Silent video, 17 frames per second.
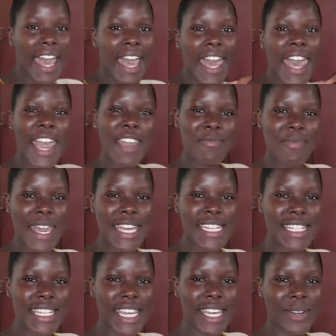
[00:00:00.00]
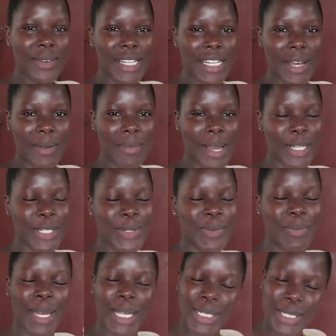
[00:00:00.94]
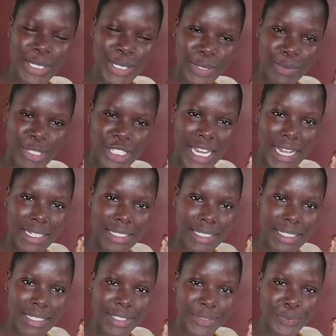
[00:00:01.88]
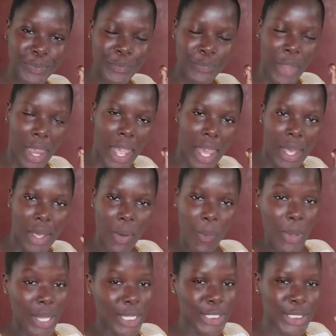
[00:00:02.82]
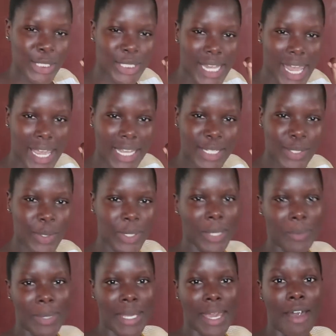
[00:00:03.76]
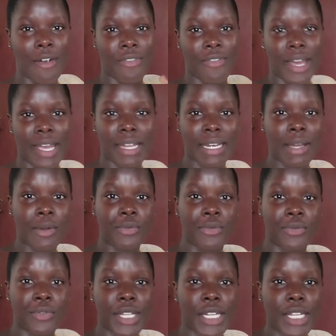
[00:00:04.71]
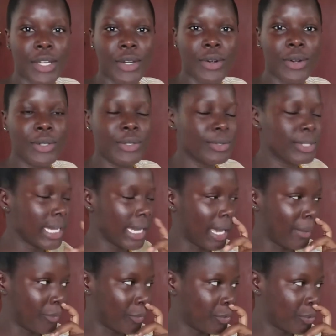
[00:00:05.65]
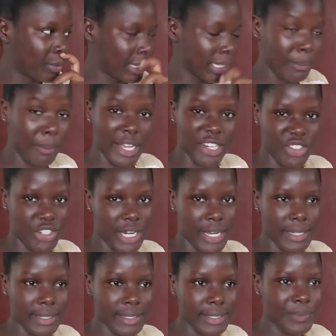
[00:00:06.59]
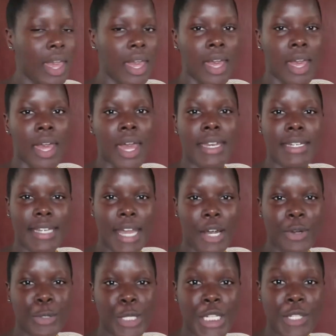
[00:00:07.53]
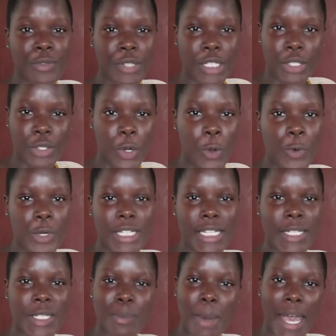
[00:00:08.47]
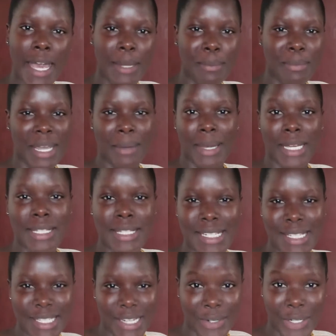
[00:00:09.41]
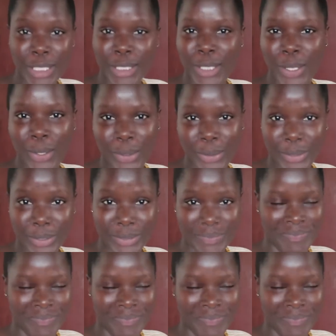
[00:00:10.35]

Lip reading: Hey Mpenzi, welcome back to my YouTube channel. Well, today it's gonna be a fun video. Today I'm cooking bhajias. Now this video was inspired by my sister-in-law